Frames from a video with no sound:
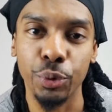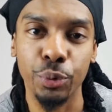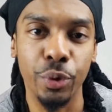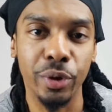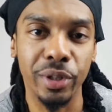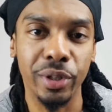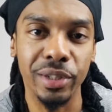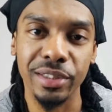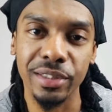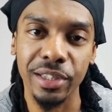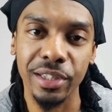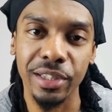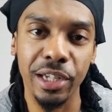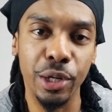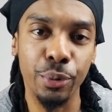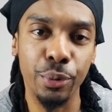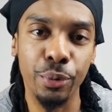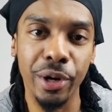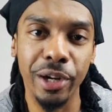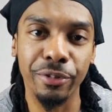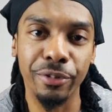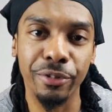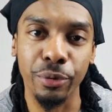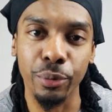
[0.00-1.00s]
want to stay
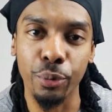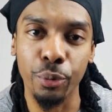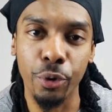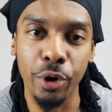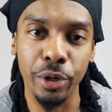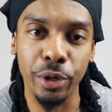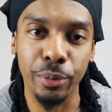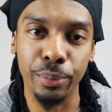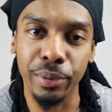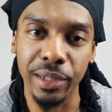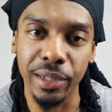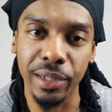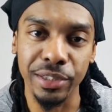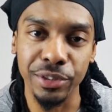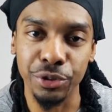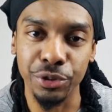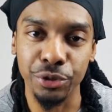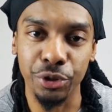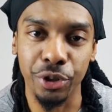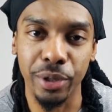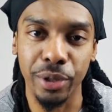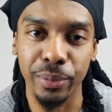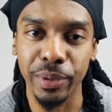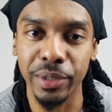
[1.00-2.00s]
away from workplace
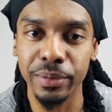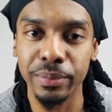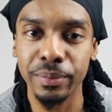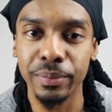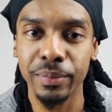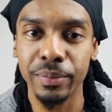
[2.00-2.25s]
drama,